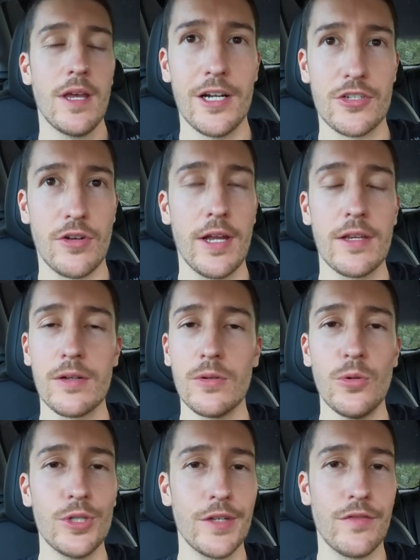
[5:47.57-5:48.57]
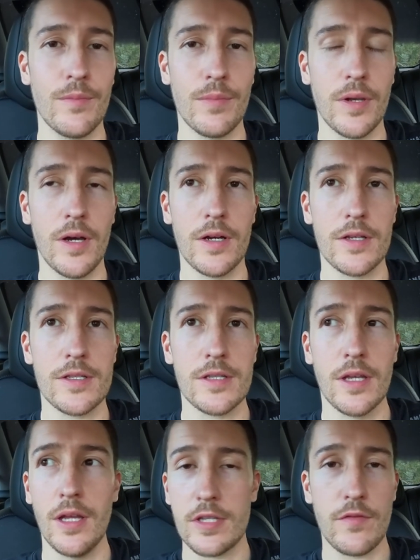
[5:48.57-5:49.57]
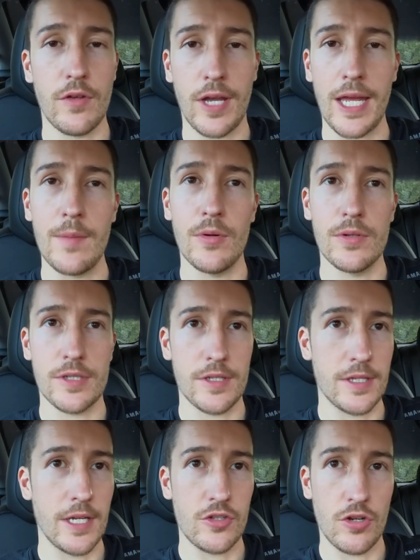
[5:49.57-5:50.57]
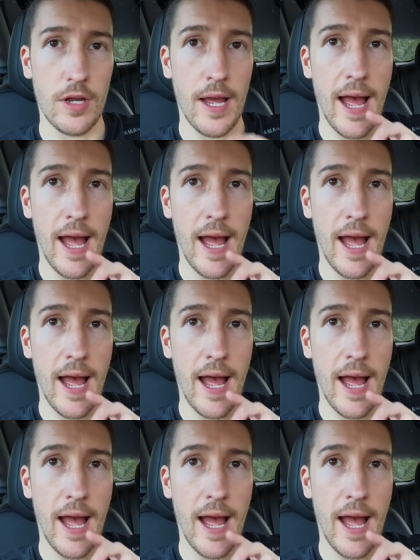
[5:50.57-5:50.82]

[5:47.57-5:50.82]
I tried all different plugs, different cables, etc.